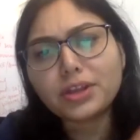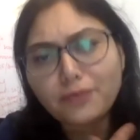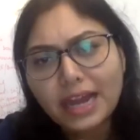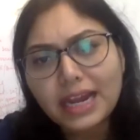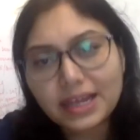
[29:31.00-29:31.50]

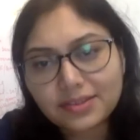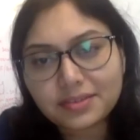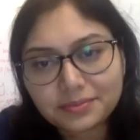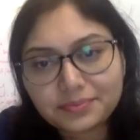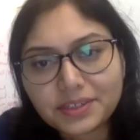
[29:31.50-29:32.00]

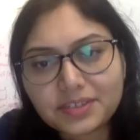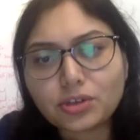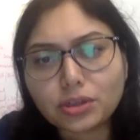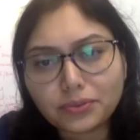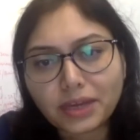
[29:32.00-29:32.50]
wellness. Is it
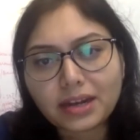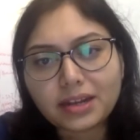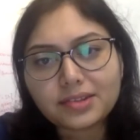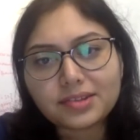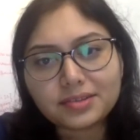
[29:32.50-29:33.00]
on the
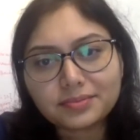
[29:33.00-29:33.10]
wellness?